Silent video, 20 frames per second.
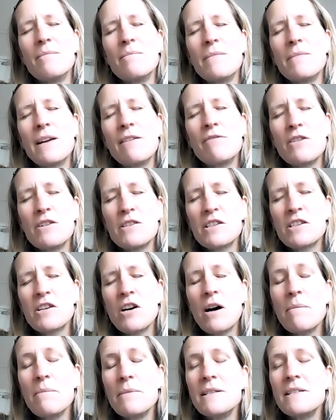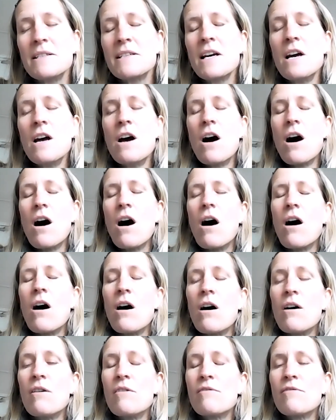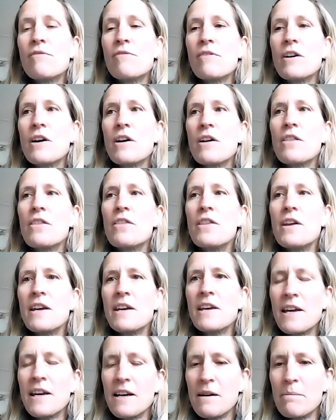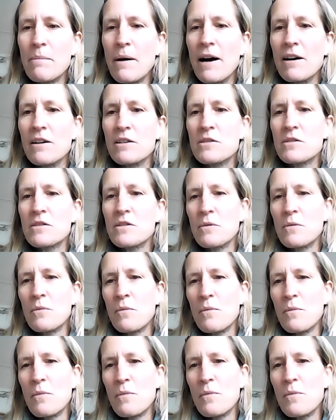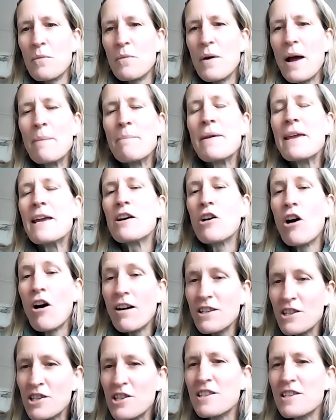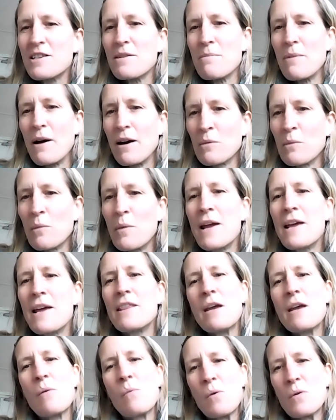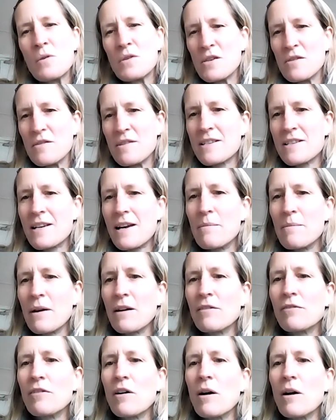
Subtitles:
inverted commas, of thinking about and being conscious about where their water's